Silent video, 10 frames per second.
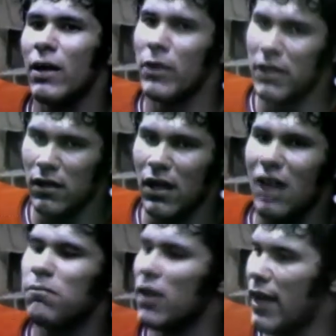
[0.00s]
Yeah, we did a
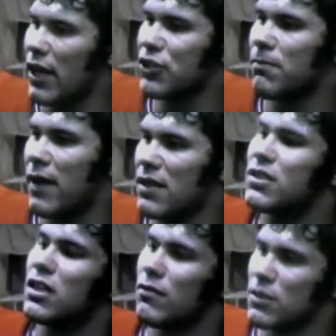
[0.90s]
lot of play-action
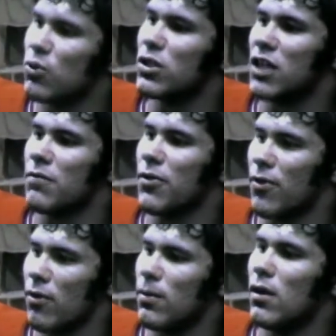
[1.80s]
pass to give us more time to
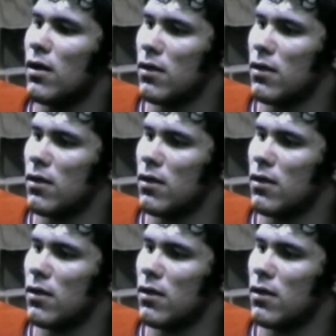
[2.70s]
throw the ball.